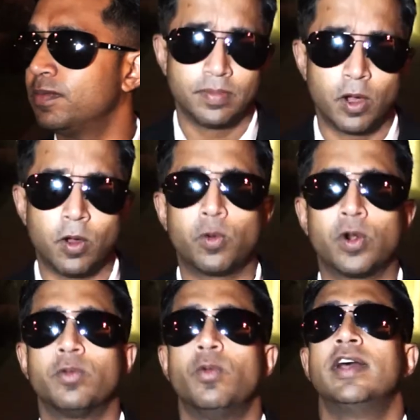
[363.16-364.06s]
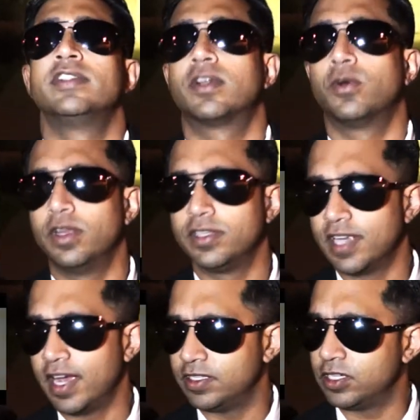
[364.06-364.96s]
The whole world wants to
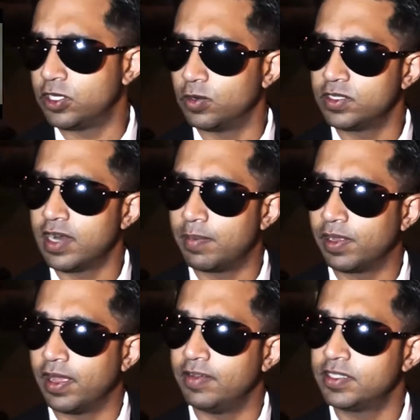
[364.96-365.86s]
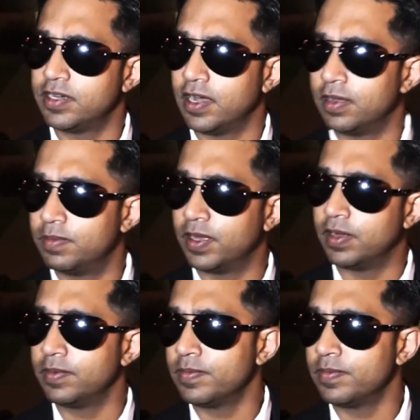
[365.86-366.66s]
criticize the showstopper lifestyle, but